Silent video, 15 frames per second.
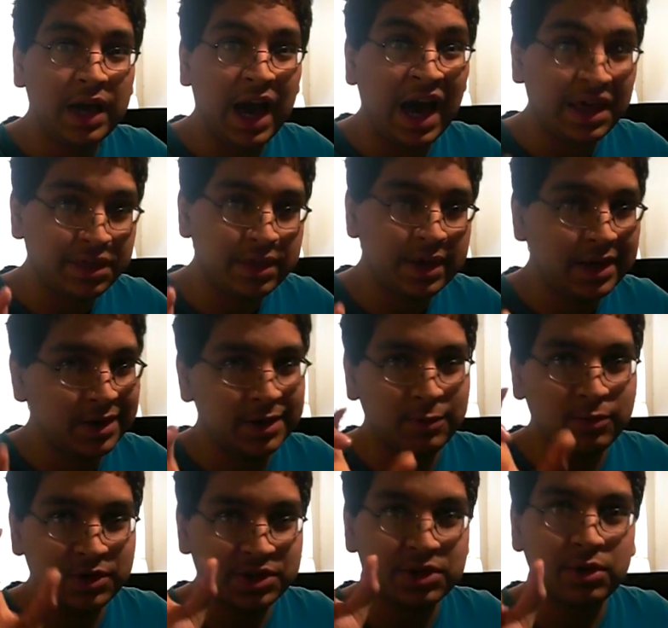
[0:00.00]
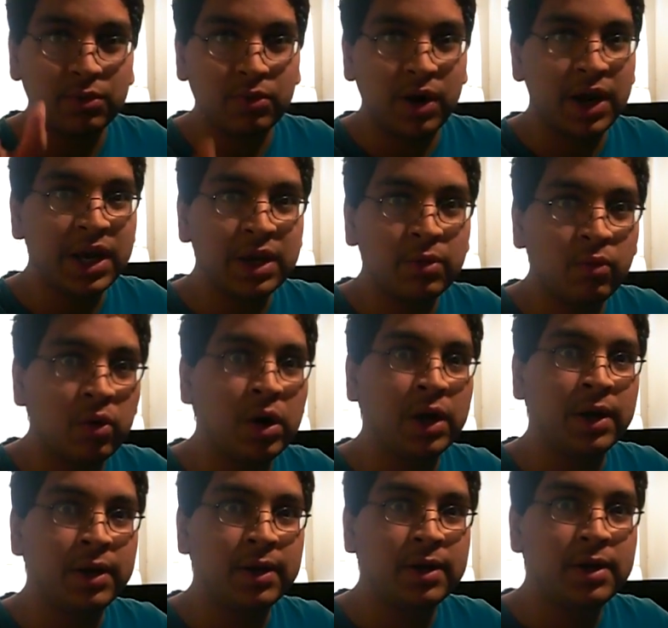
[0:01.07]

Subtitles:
I think it was the right one.